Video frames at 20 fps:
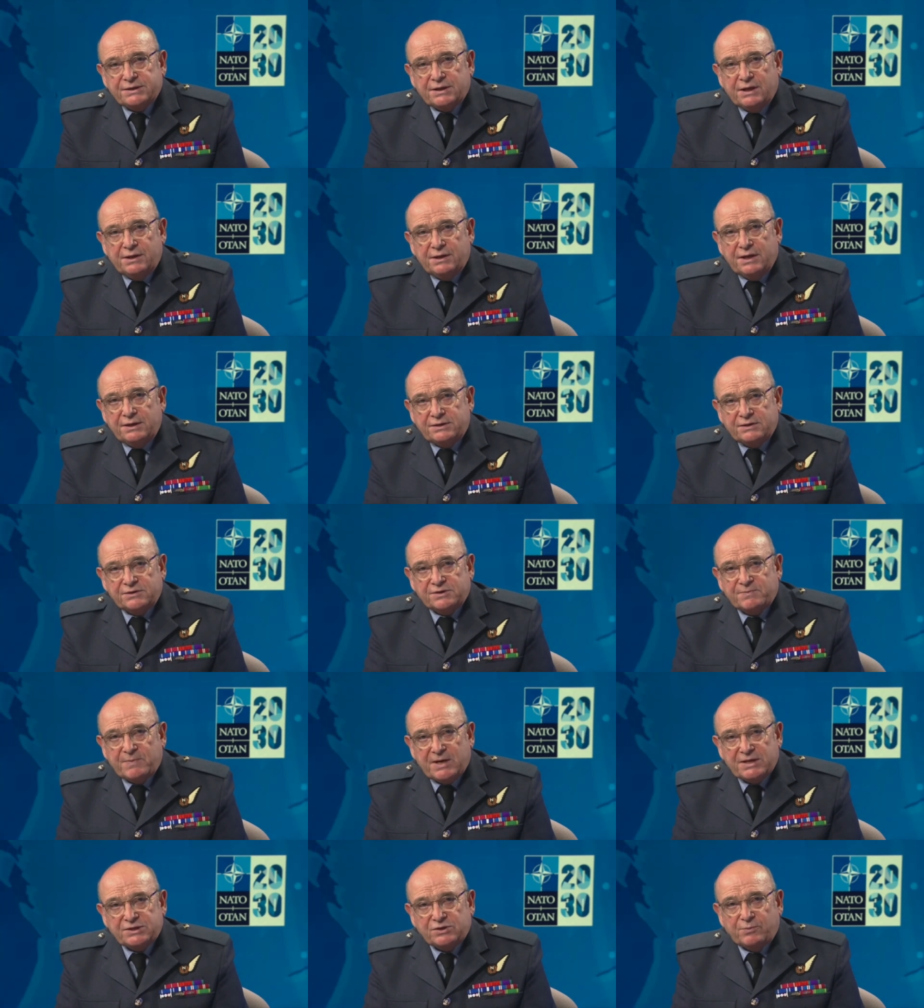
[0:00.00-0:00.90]
a NATO
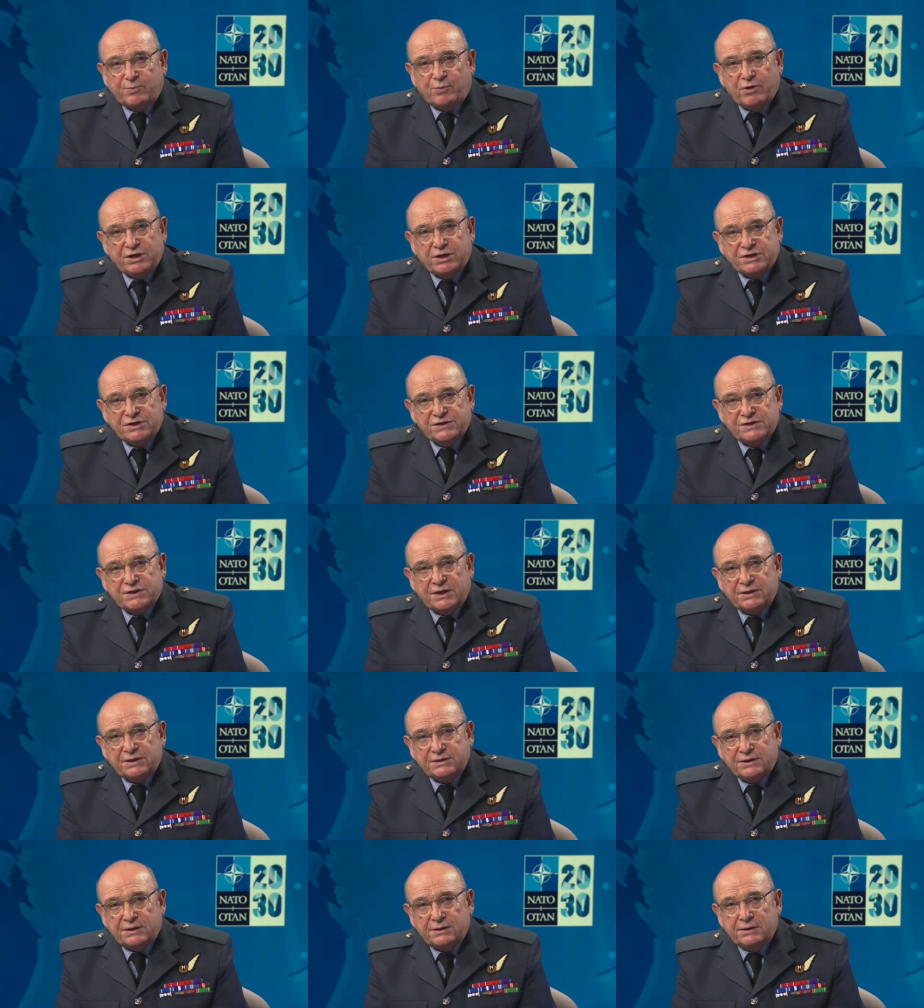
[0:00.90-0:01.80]
Space Operations
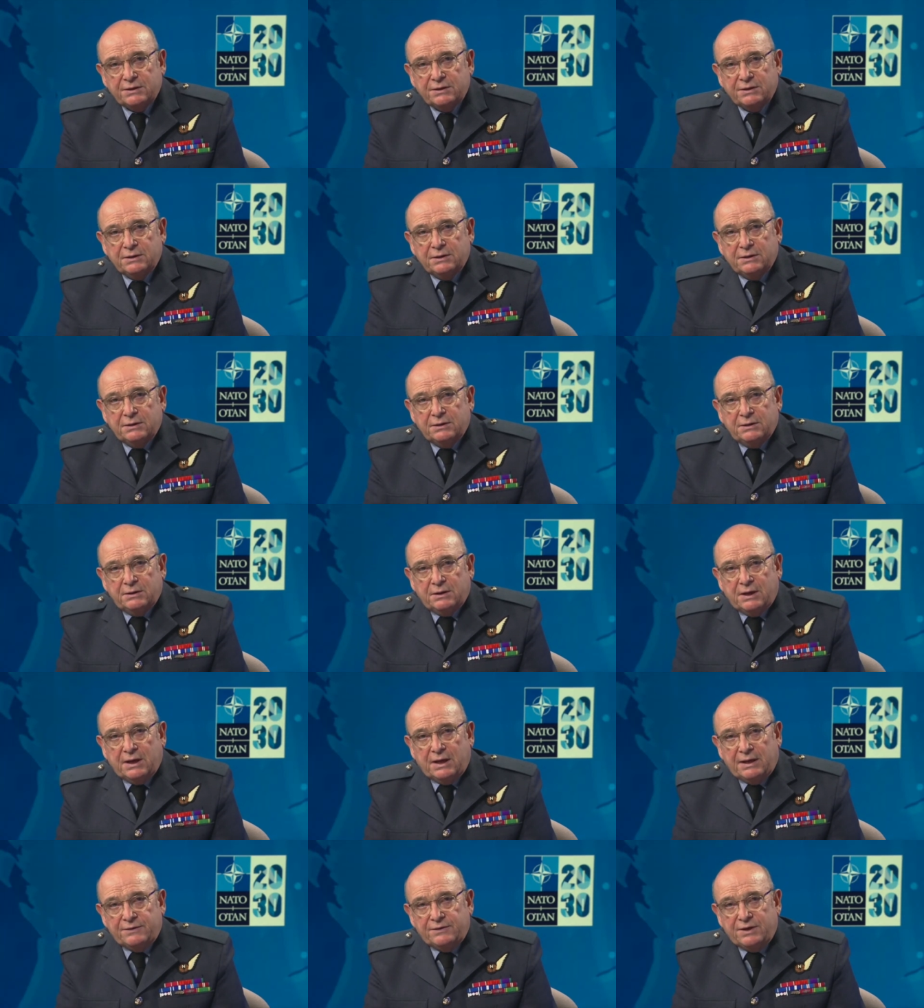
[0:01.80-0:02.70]
Center
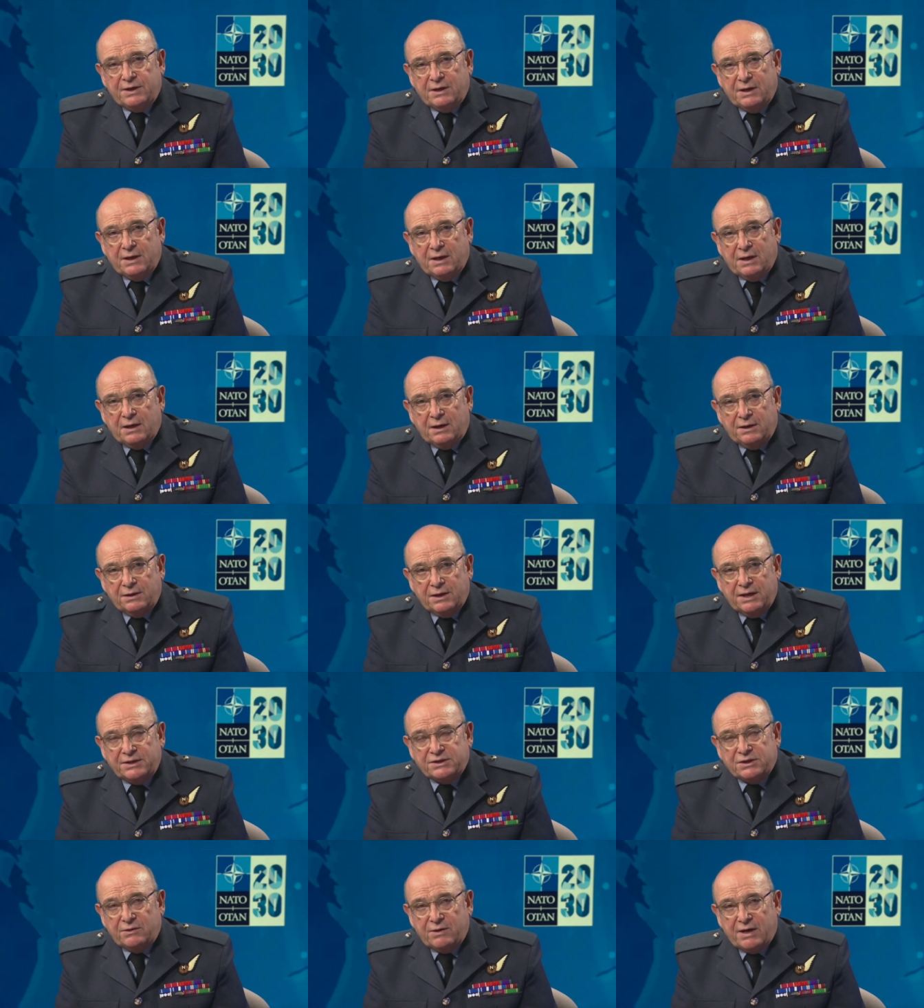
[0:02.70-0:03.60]
at the uh,
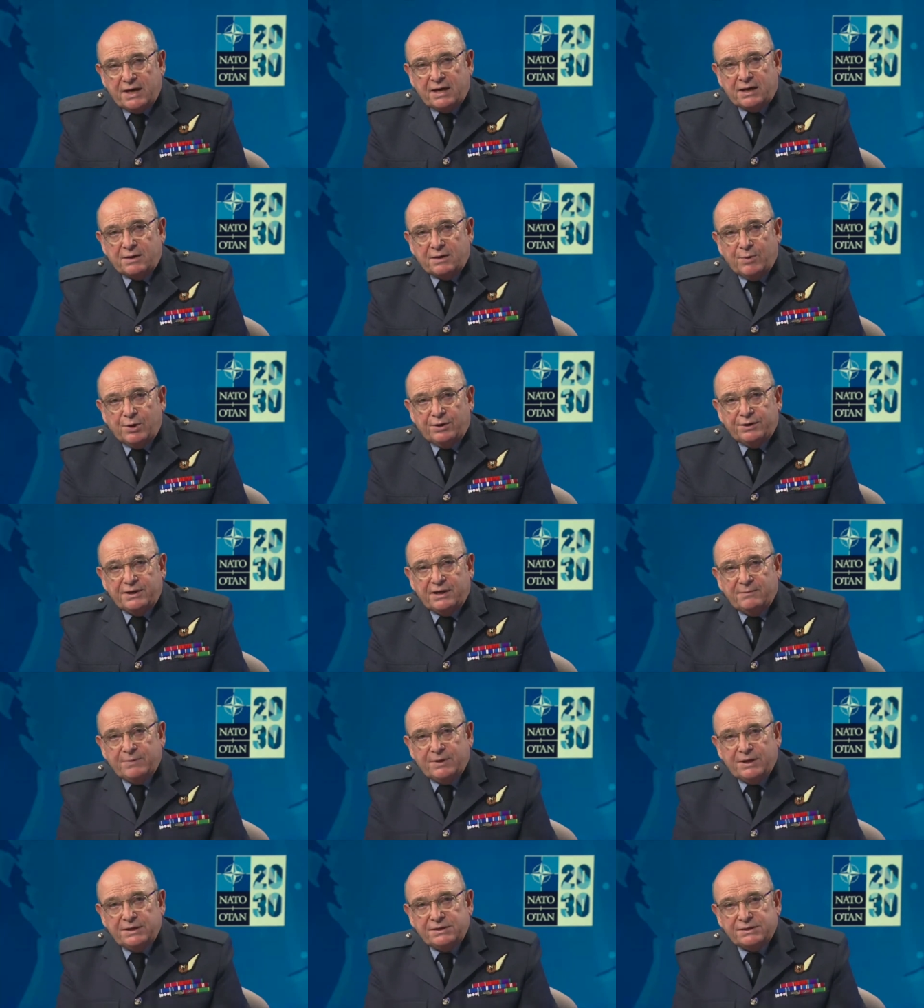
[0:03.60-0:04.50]
NATO Air Command Air
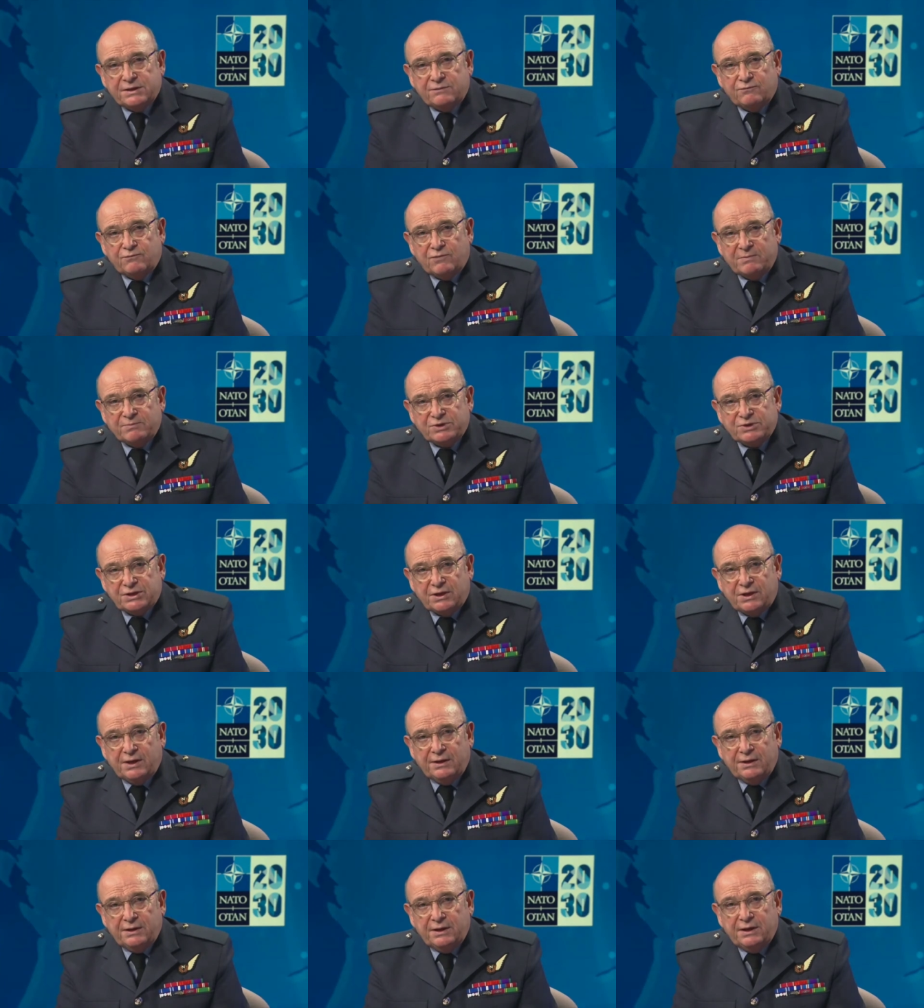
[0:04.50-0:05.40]
Base at
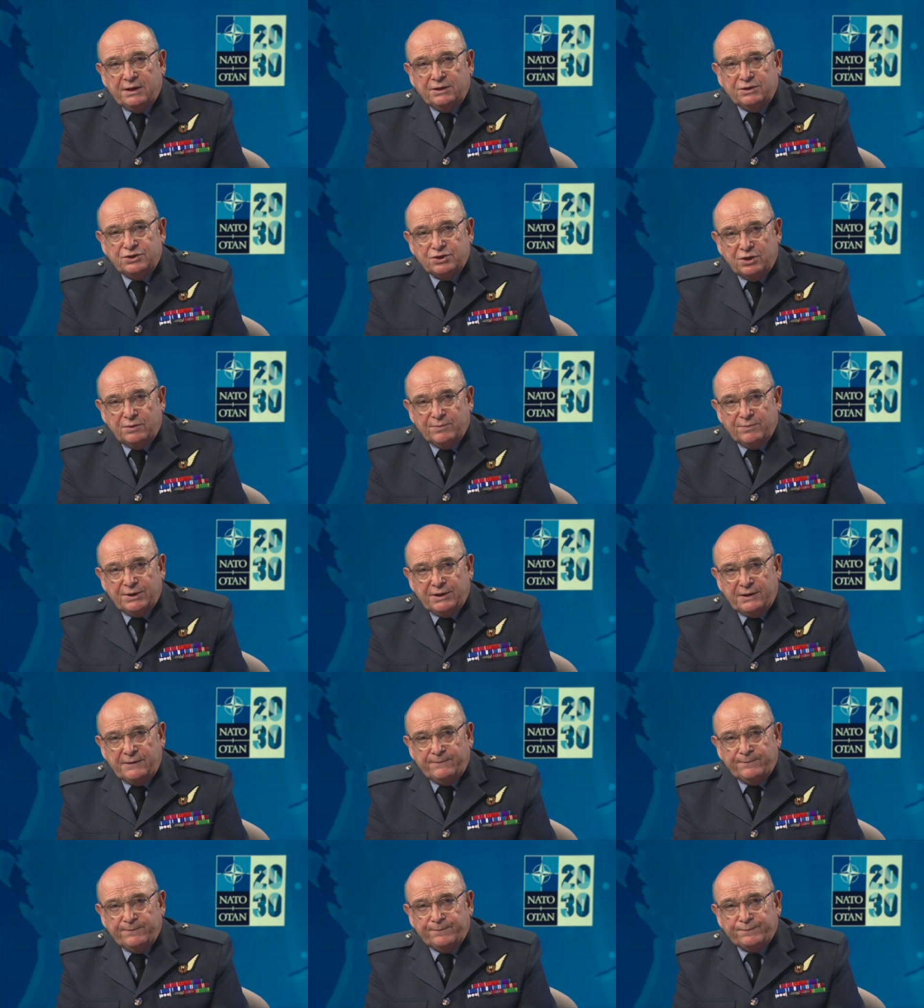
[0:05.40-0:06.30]
Ramstein in
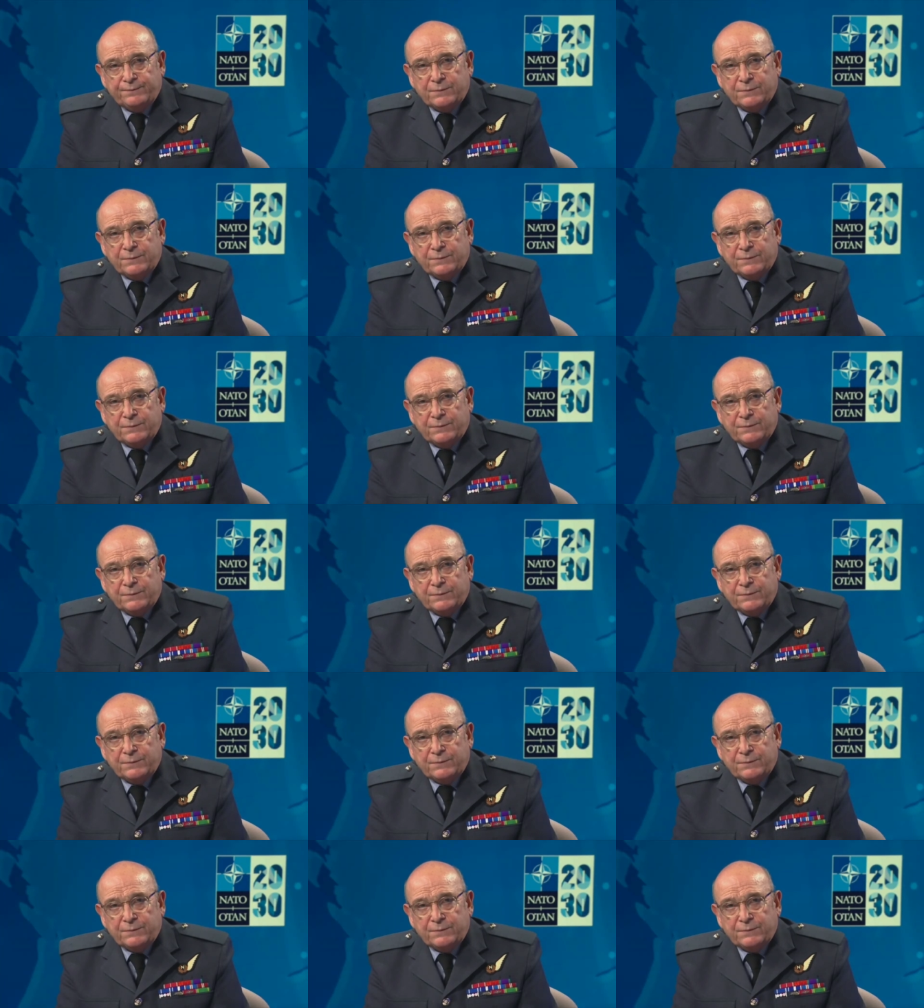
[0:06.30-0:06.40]
Germany.